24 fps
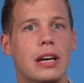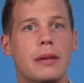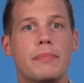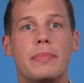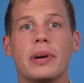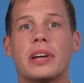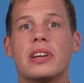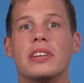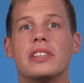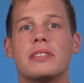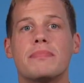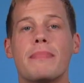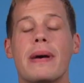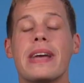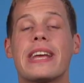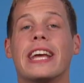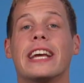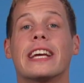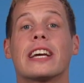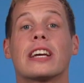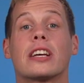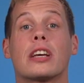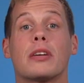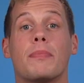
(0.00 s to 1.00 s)
because
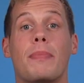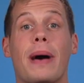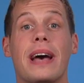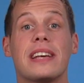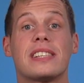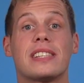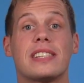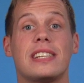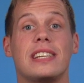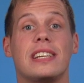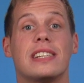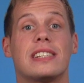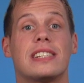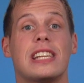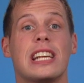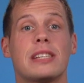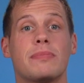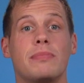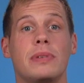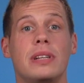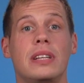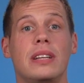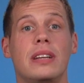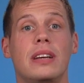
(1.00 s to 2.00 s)
making a capacity
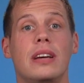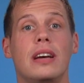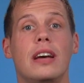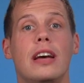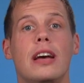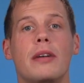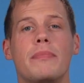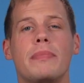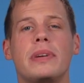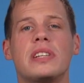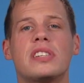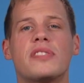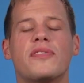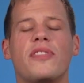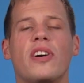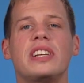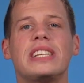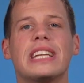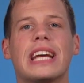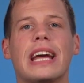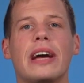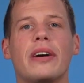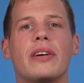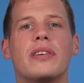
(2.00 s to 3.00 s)
assessment means
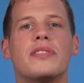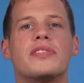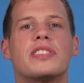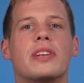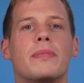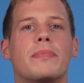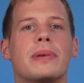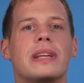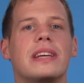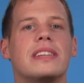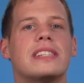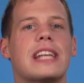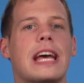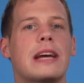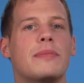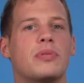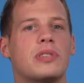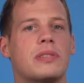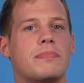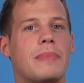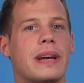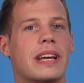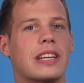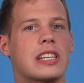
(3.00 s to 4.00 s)
finding out if somebody is able
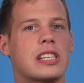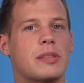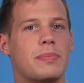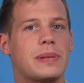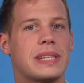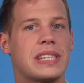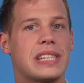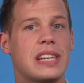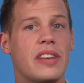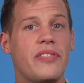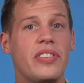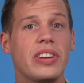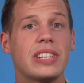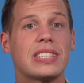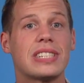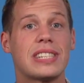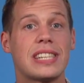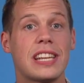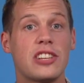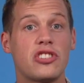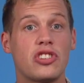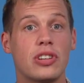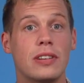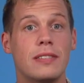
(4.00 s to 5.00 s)
to make a specific
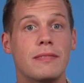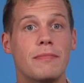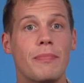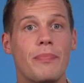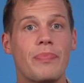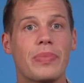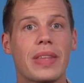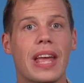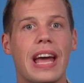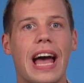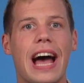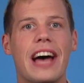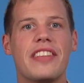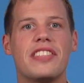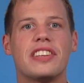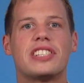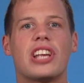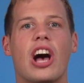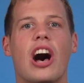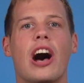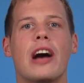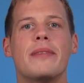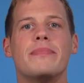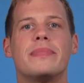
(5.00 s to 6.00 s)
decision at the
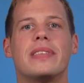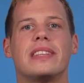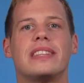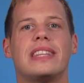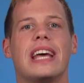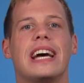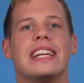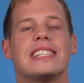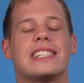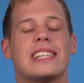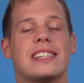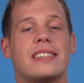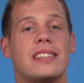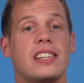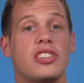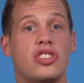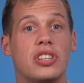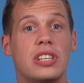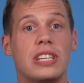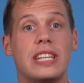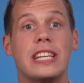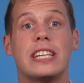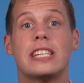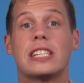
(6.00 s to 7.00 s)
time that that
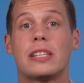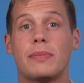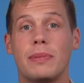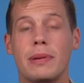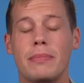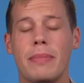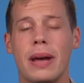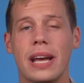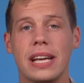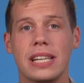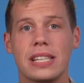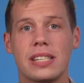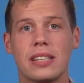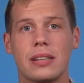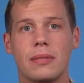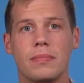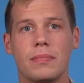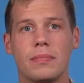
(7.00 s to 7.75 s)
decision needs to be made.